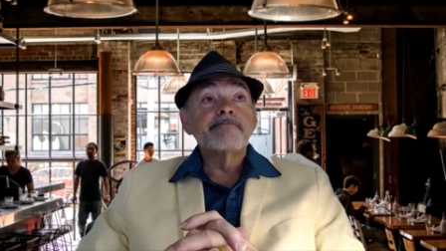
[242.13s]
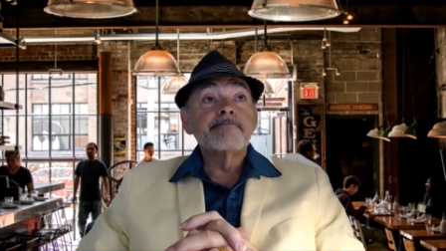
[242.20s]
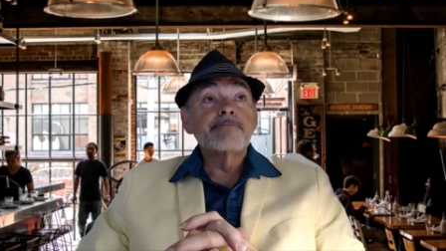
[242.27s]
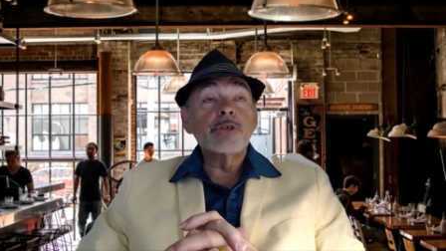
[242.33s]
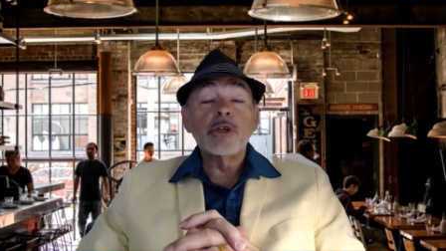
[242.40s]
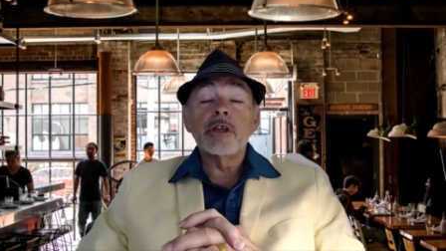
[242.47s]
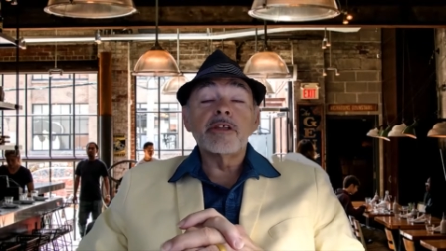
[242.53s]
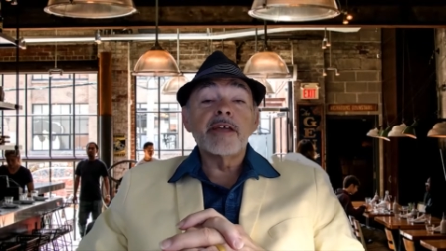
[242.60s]

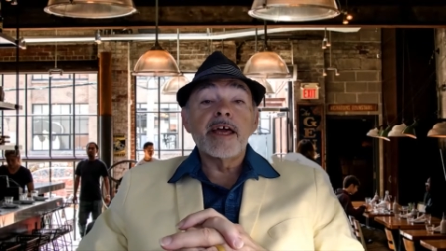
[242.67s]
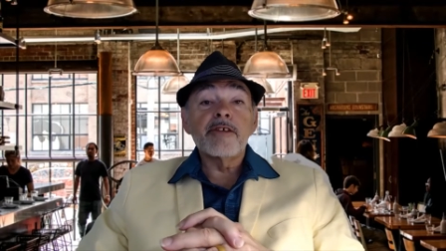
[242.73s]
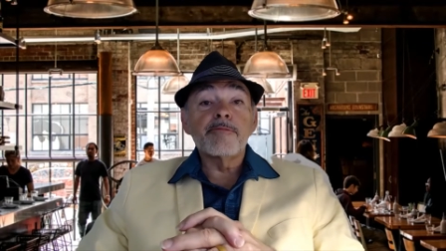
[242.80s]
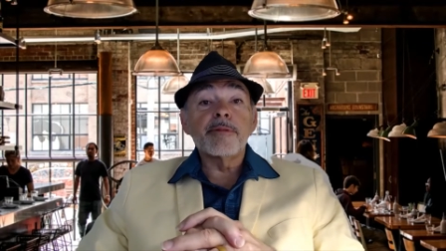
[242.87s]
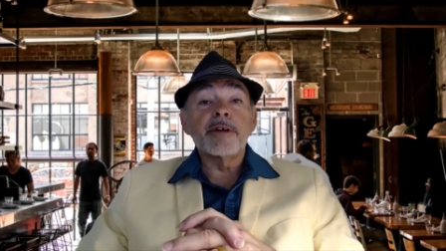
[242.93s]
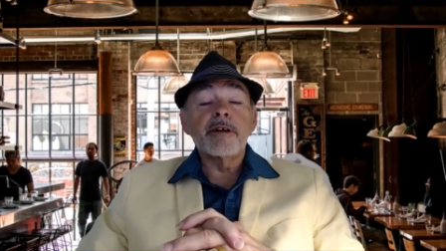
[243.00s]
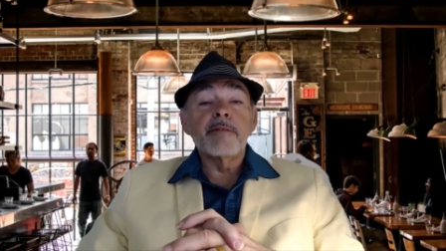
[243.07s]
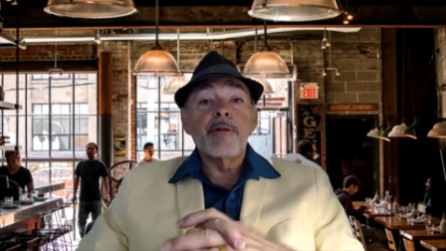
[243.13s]
has become
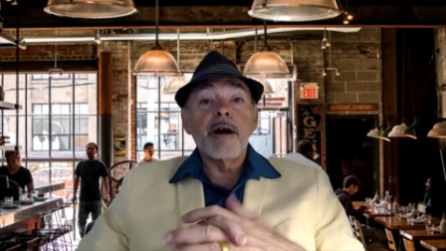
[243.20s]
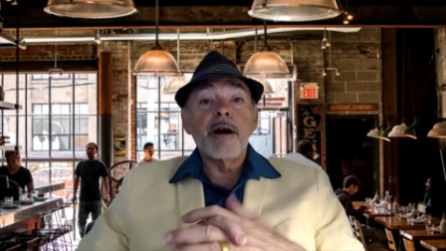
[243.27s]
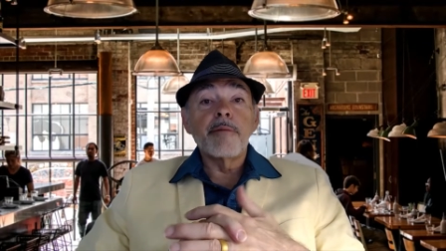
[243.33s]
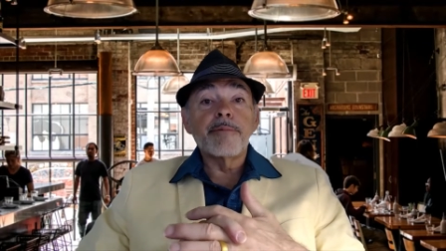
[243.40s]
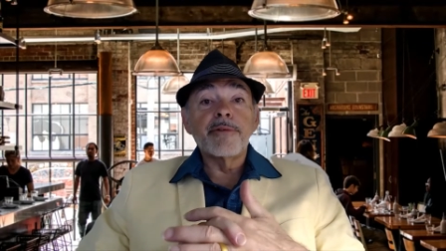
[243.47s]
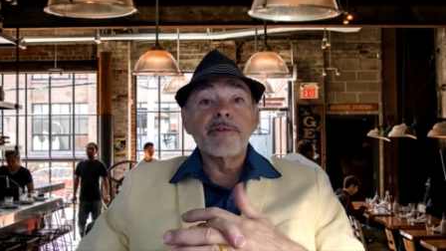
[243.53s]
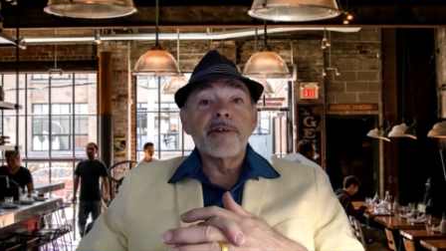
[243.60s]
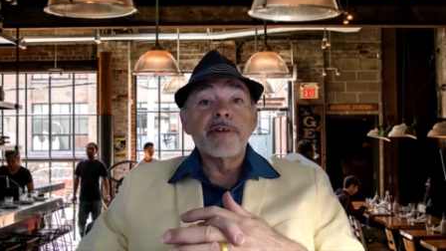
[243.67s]
popular
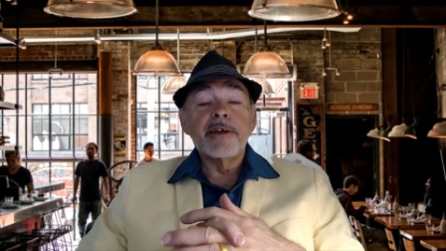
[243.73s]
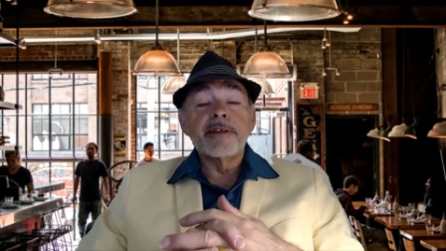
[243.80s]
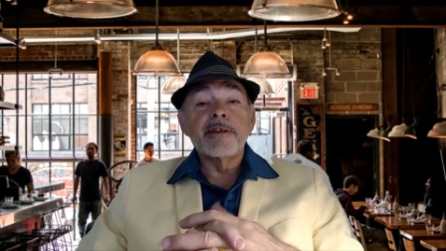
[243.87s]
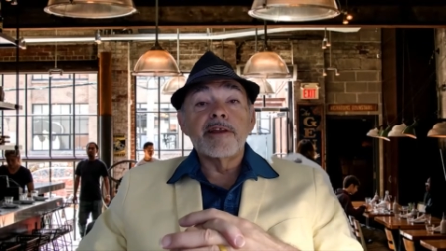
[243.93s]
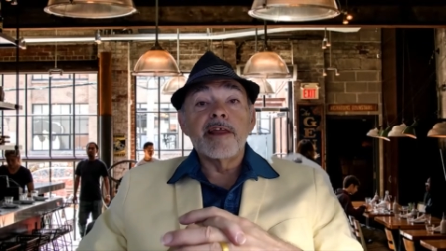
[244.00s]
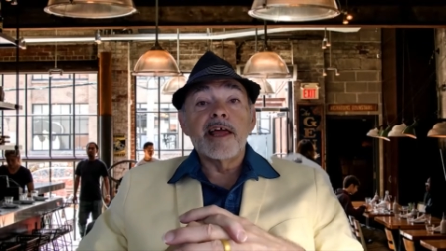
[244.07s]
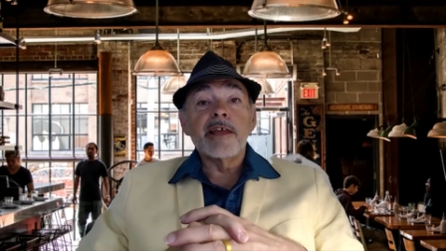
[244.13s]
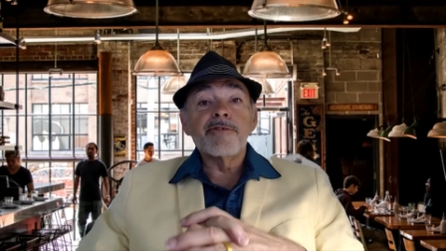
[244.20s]
in the last
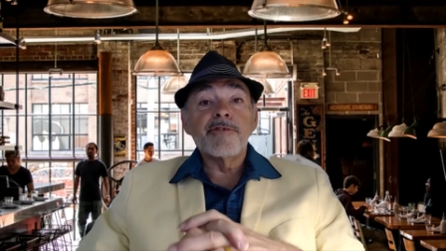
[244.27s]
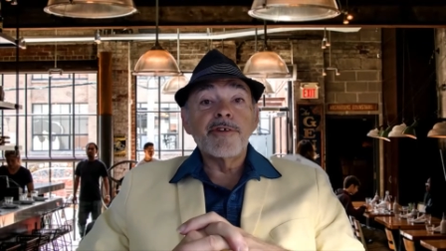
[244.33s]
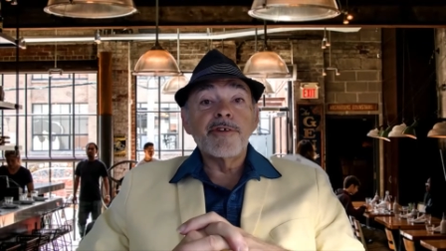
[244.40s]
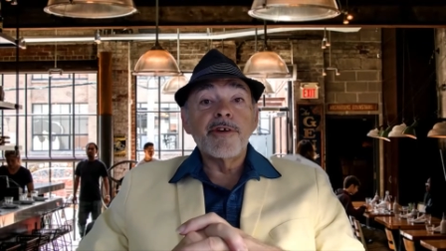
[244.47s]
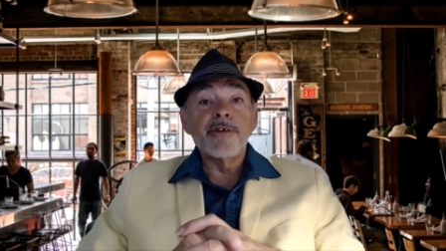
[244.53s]
few years